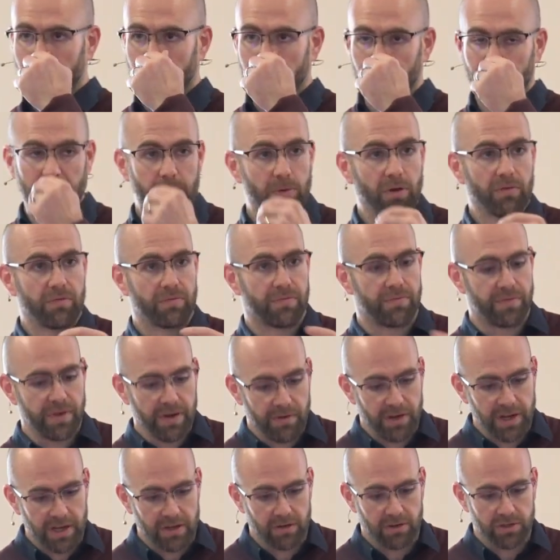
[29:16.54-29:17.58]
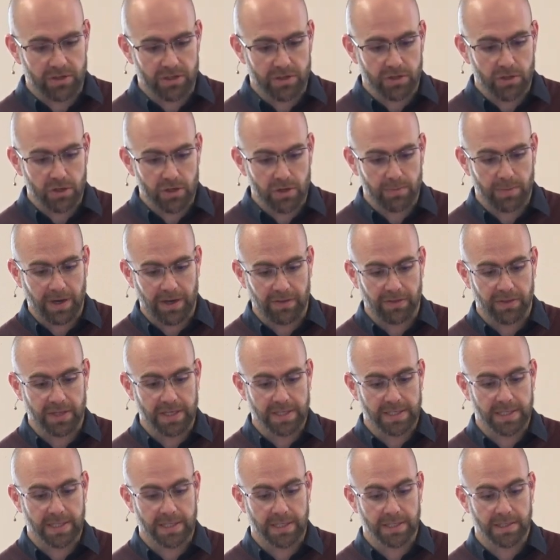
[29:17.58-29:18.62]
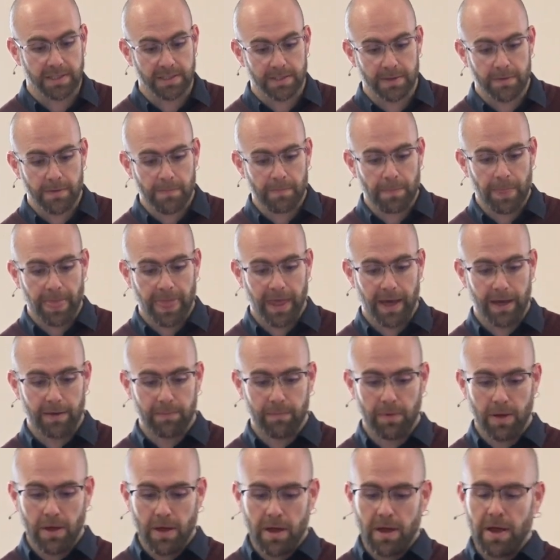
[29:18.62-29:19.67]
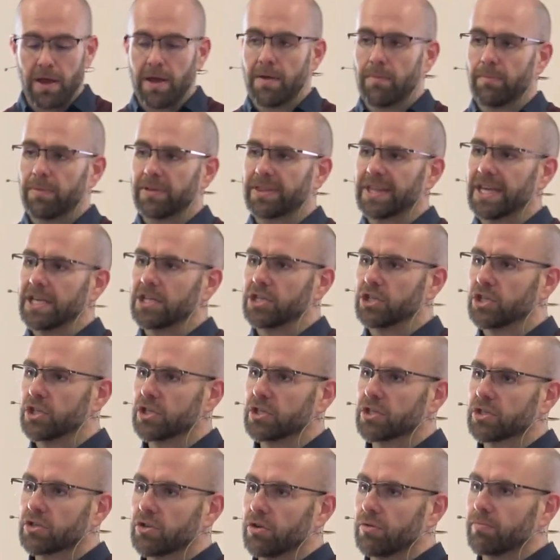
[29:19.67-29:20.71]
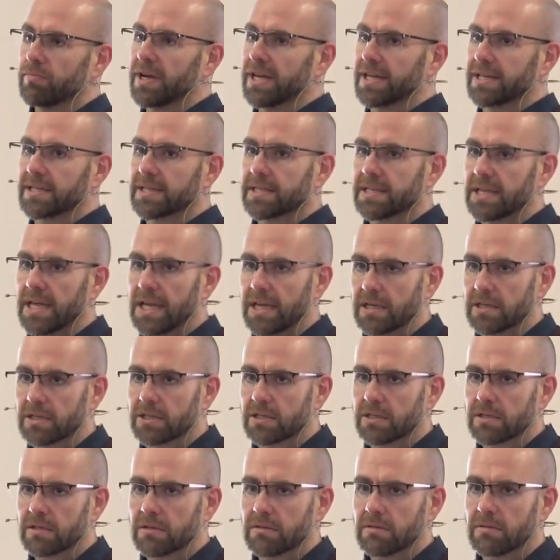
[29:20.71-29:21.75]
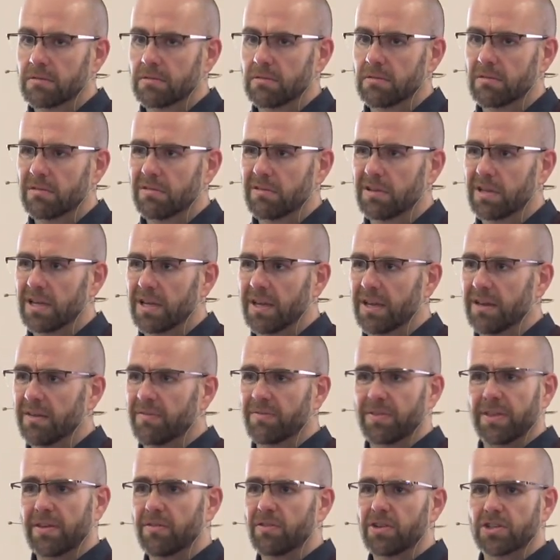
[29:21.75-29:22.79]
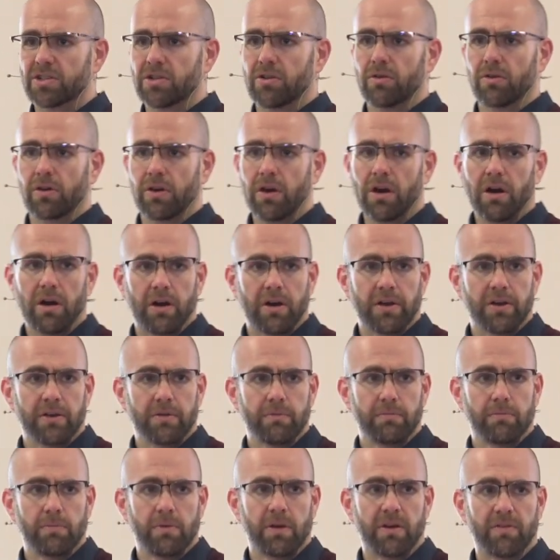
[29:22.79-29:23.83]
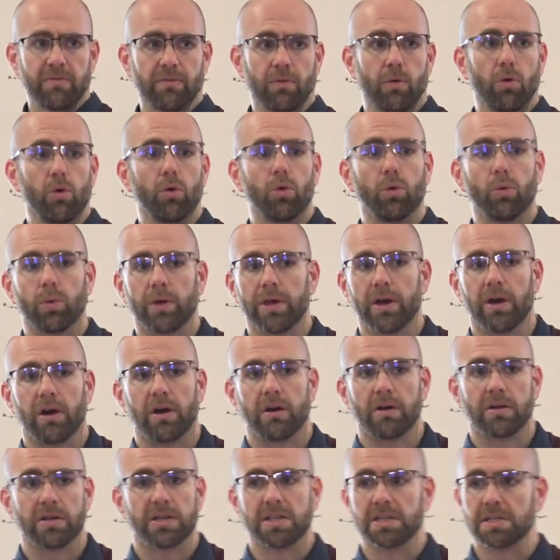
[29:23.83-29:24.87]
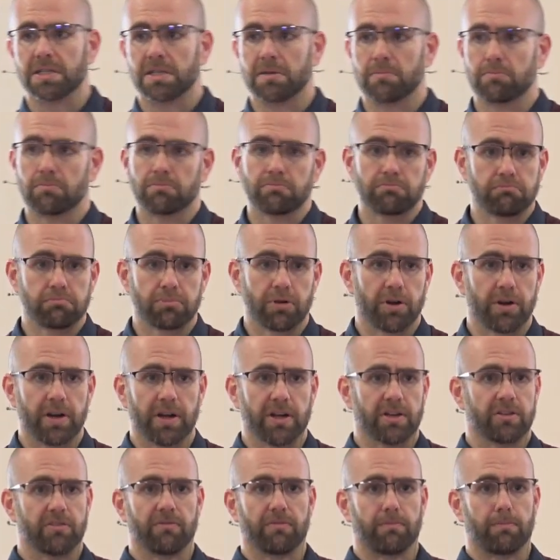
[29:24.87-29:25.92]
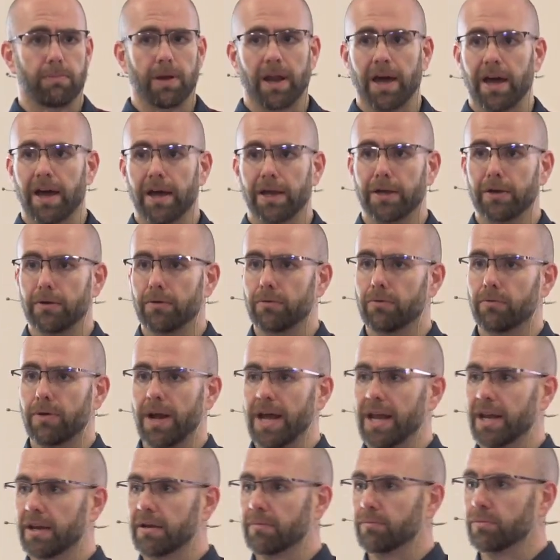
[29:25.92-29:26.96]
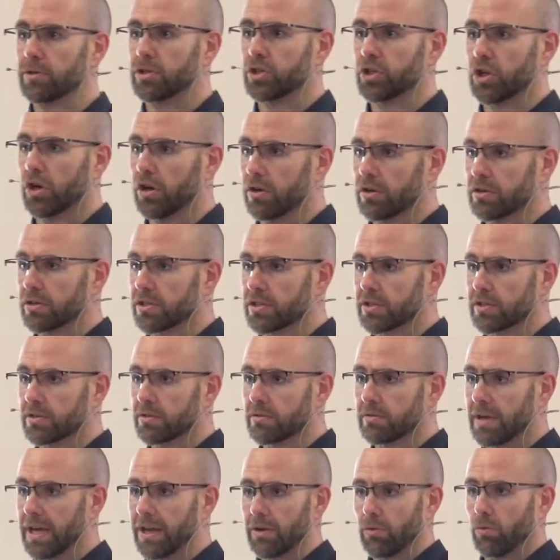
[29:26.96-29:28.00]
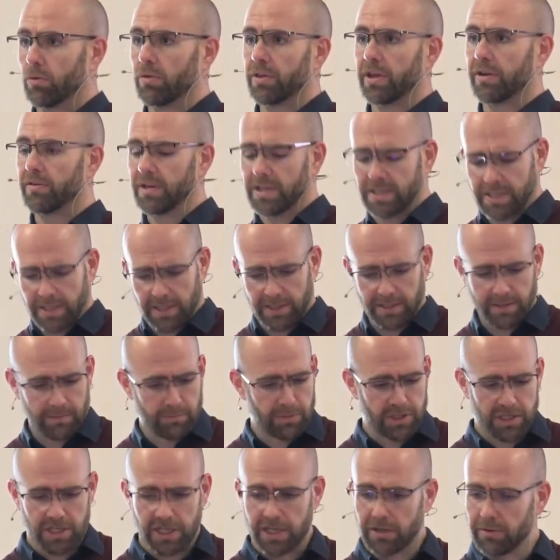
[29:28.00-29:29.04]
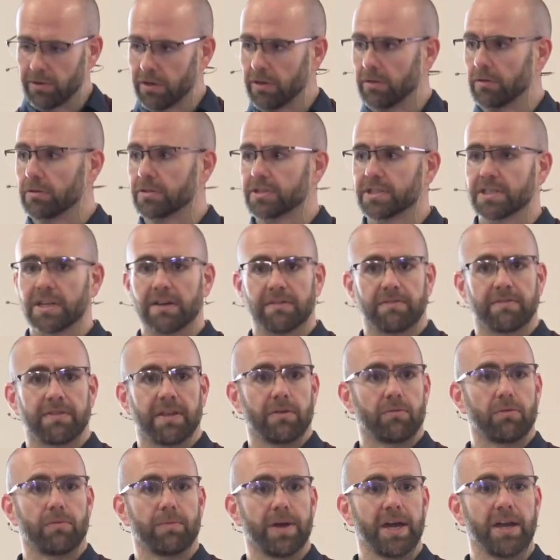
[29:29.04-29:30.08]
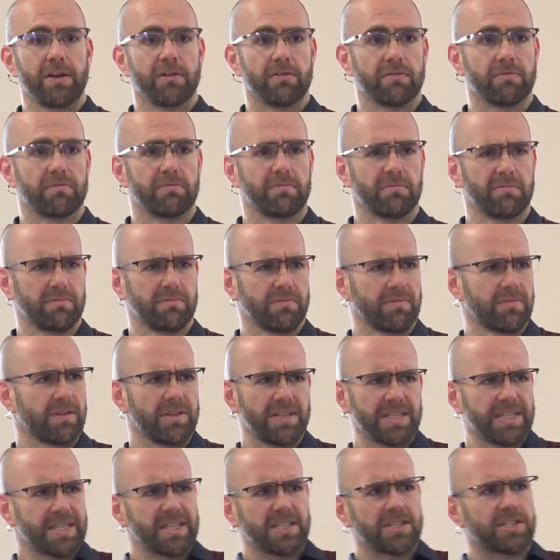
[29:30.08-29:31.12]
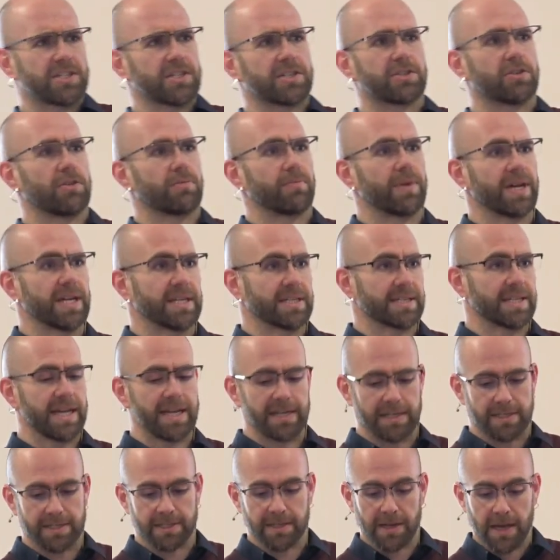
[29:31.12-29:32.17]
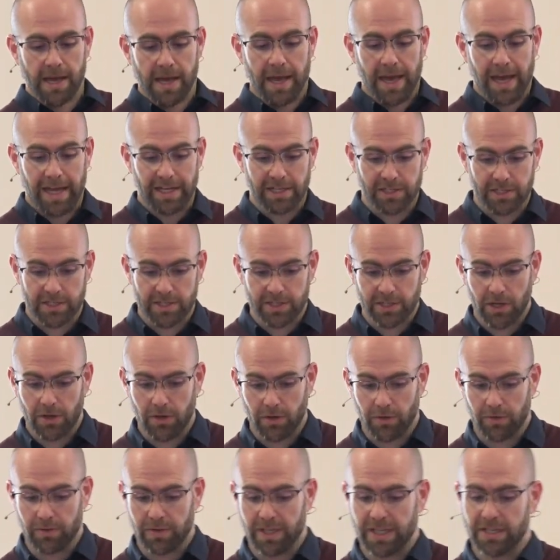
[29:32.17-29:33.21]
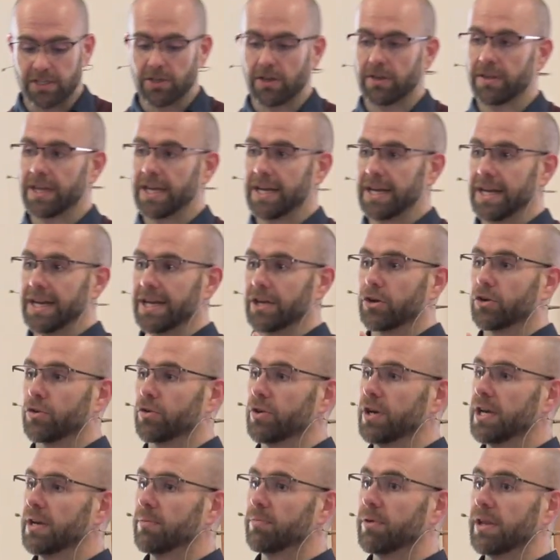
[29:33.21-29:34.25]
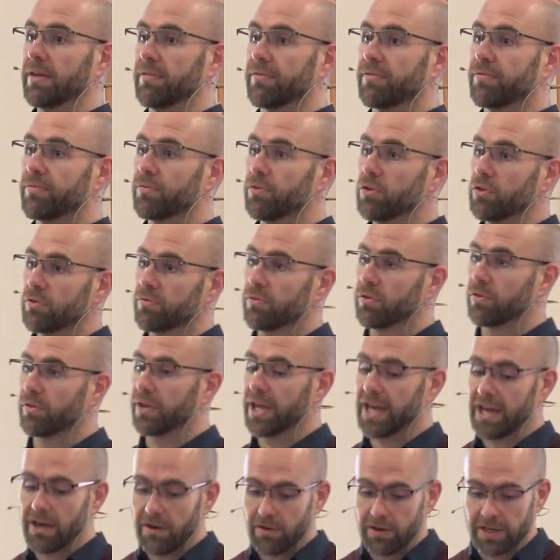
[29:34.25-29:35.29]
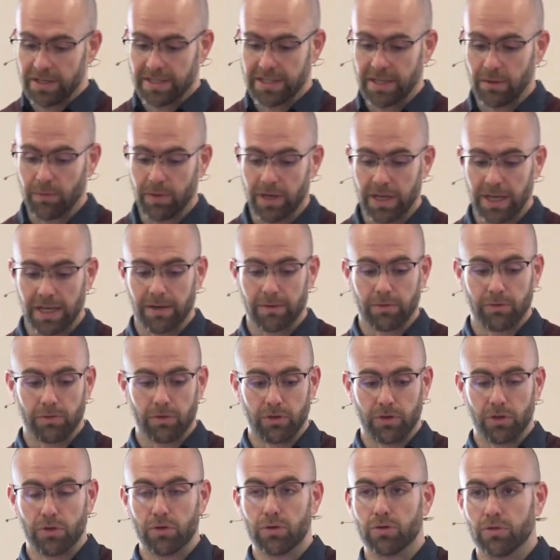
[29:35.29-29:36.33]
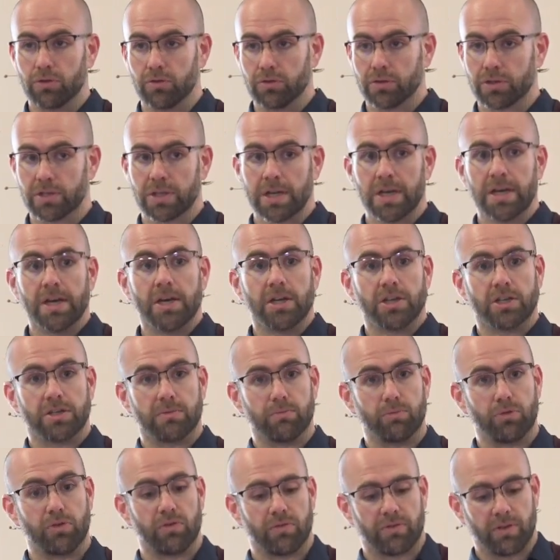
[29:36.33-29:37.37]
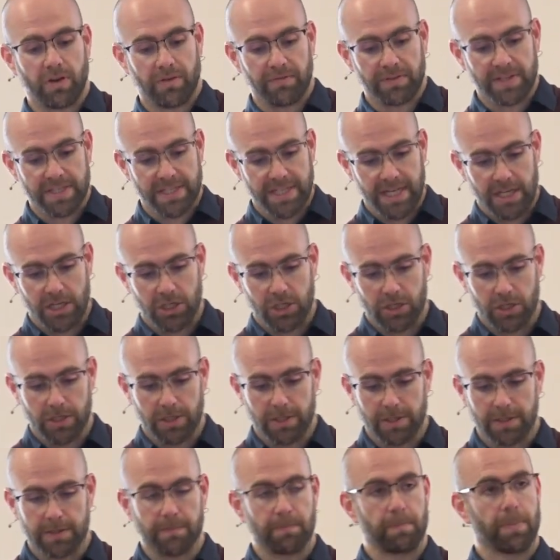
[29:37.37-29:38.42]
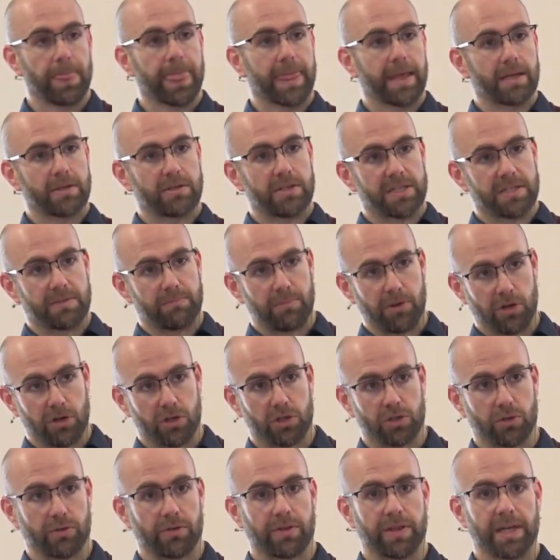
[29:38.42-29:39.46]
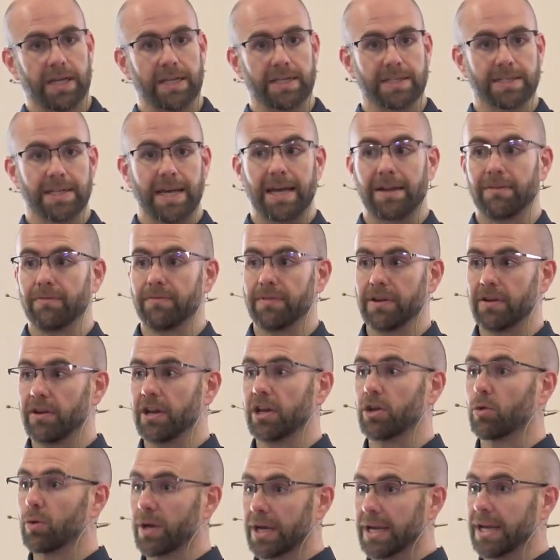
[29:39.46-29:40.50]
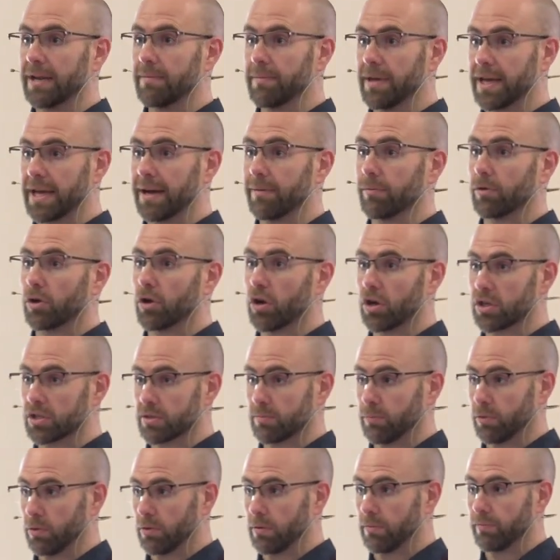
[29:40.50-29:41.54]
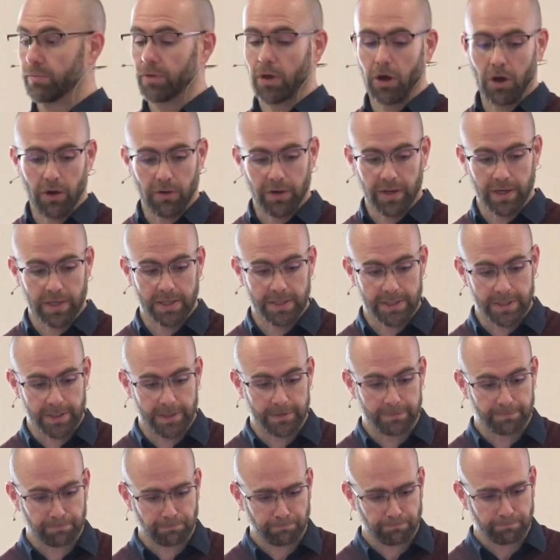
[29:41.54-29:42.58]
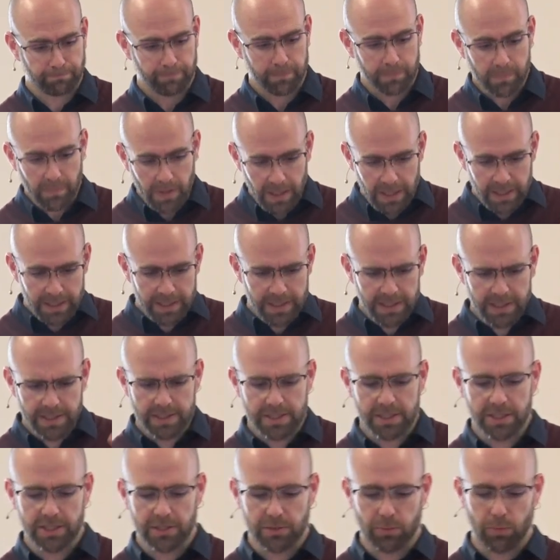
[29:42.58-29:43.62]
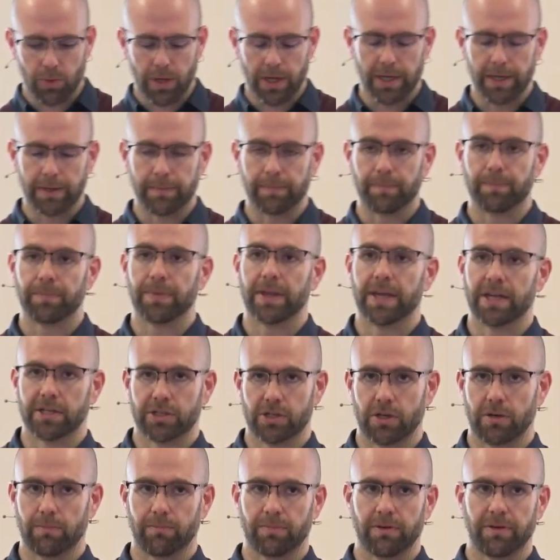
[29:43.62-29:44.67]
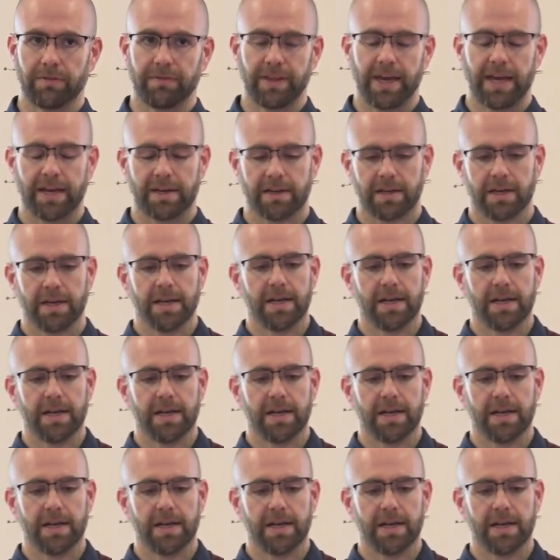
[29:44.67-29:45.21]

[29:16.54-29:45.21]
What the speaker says: People are very concerned about these things, but they just don't make sense if there is no God. If all we are is the product of blind, random chance, and all there is the material stuff that we're made of. These things just don't make sense. And so these are then incredibly fruitful areas that we can use to move conversations to spiritual things and very quickly become gospel-oriented. Here's just one example of that.